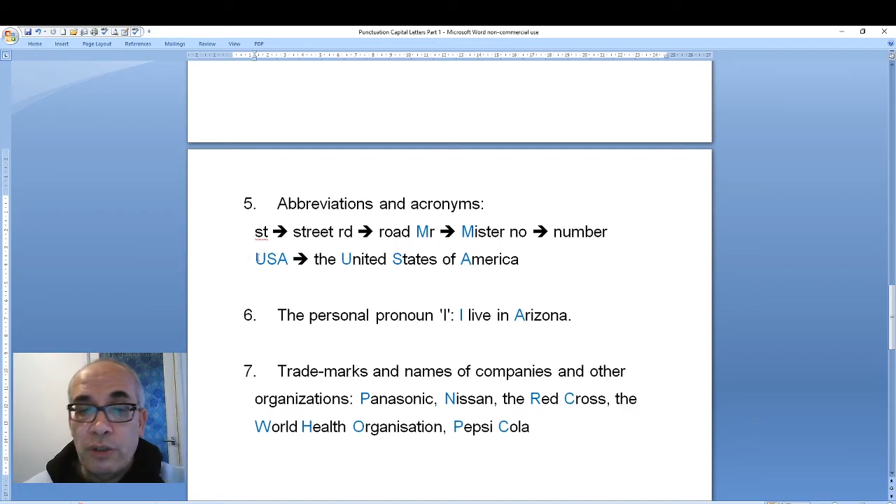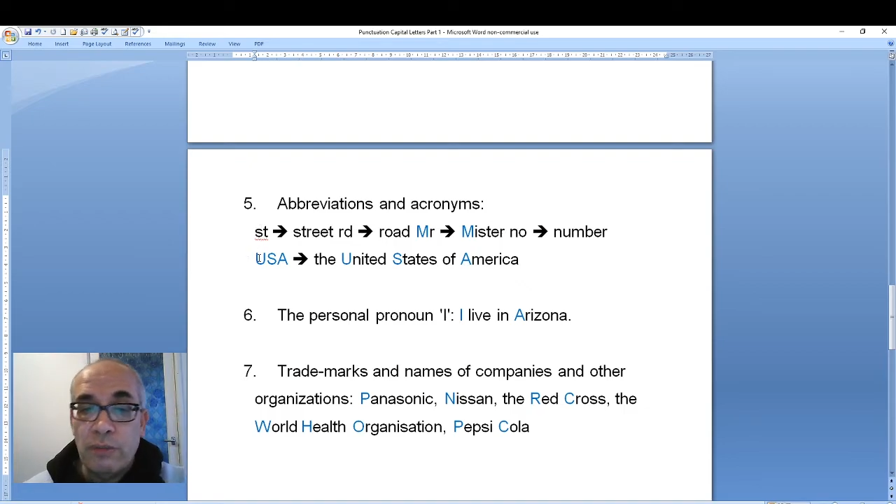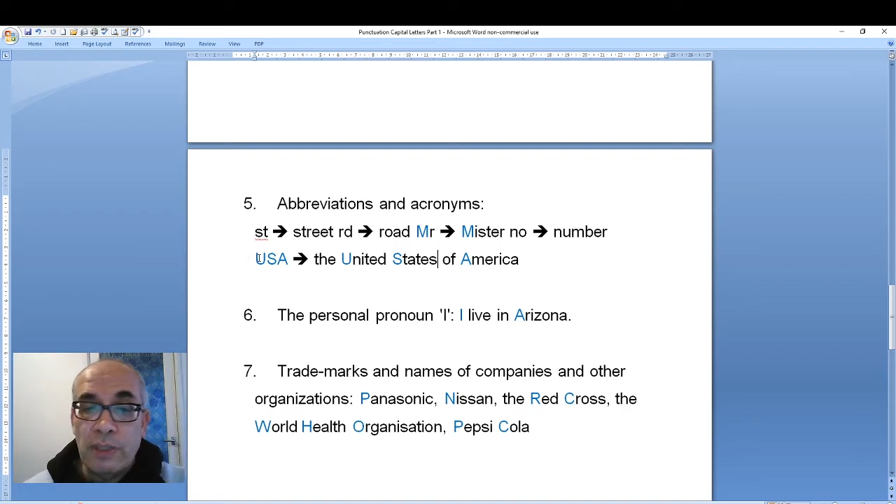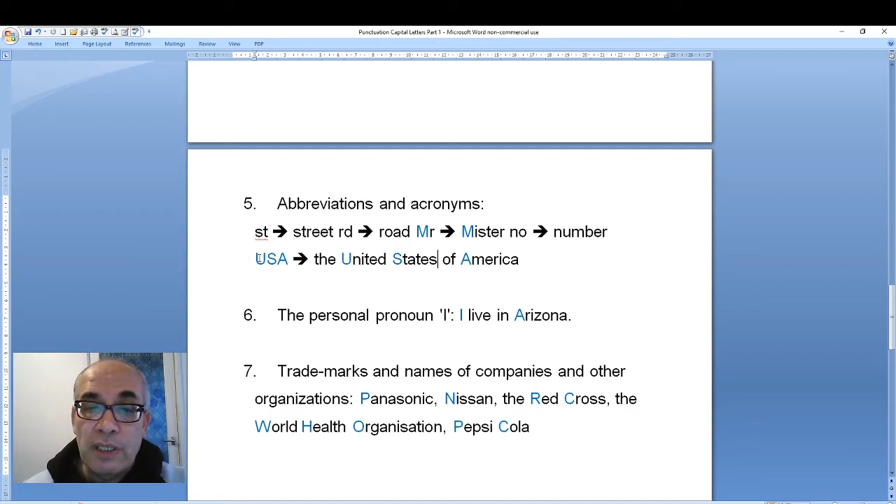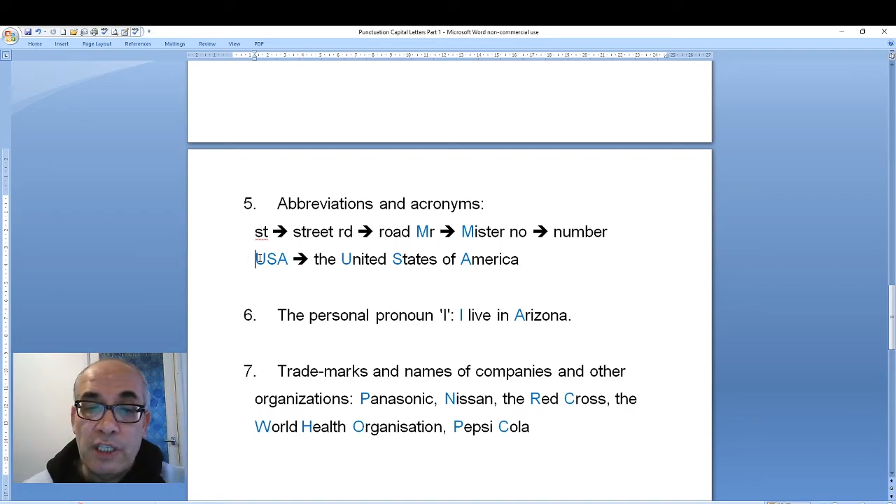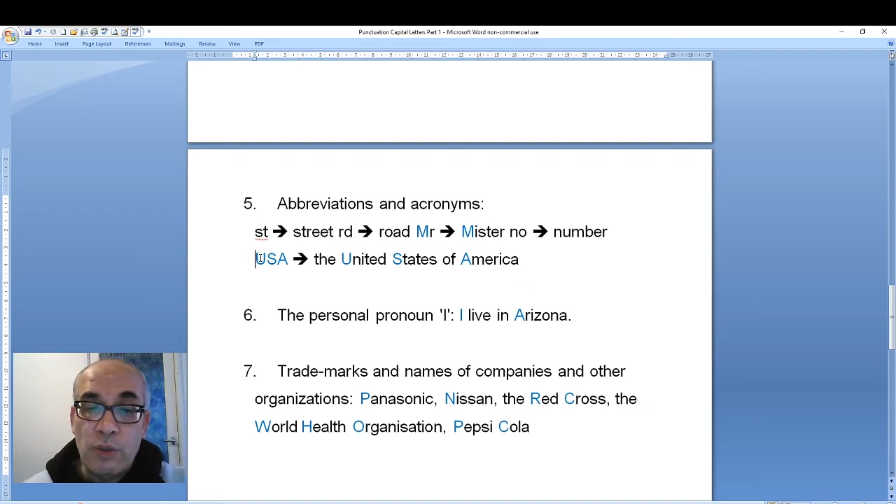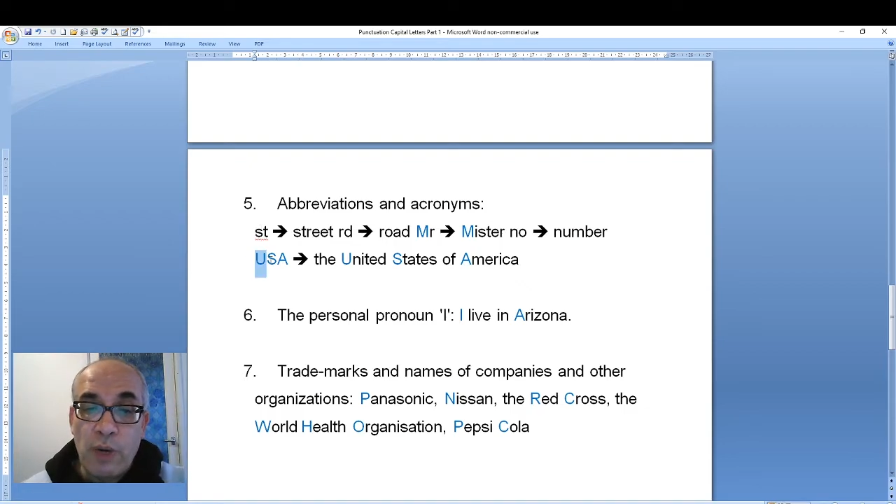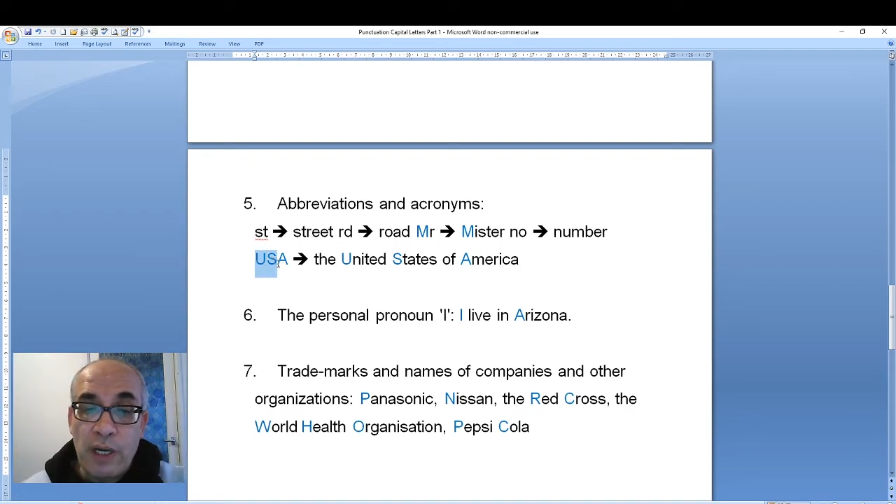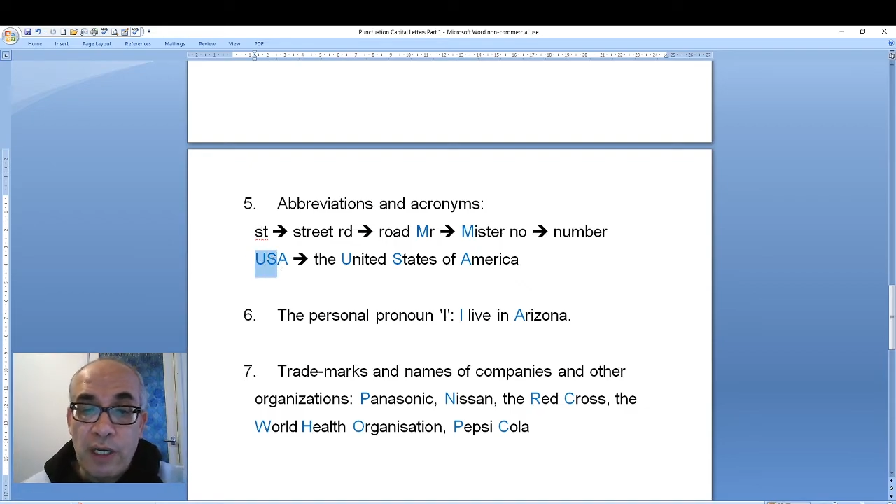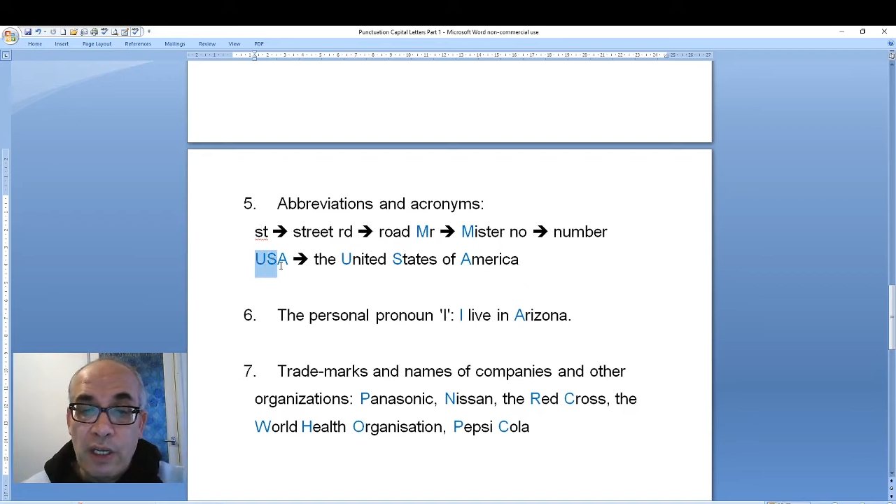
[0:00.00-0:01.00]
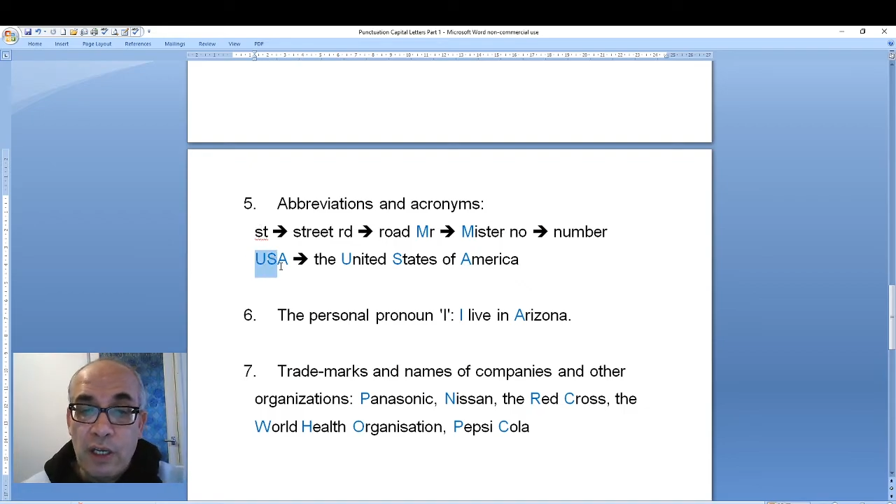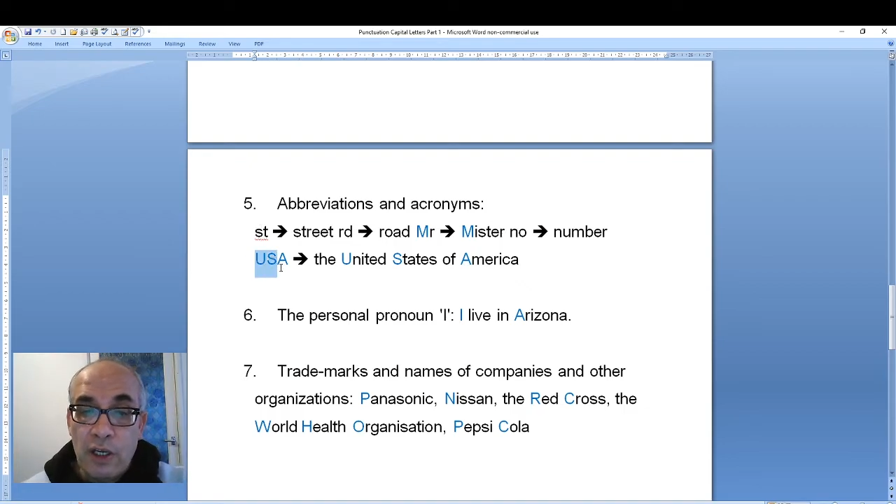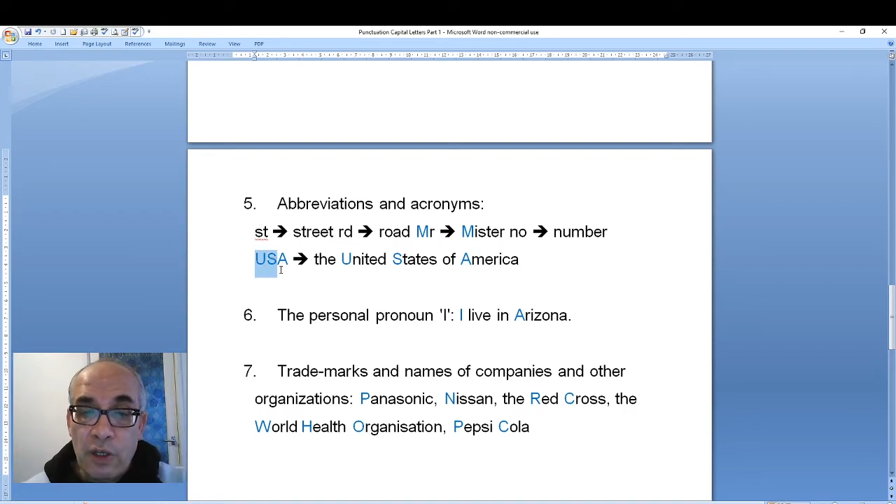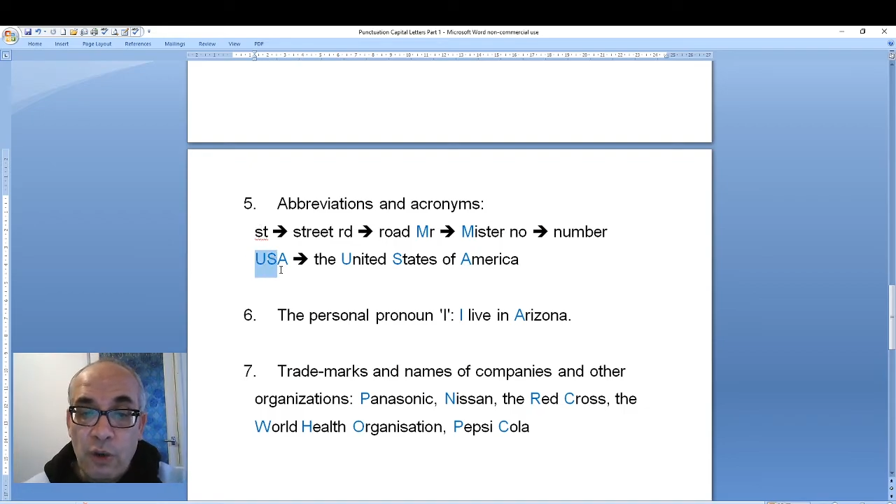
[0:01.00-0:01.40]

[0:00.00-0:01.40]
but this one you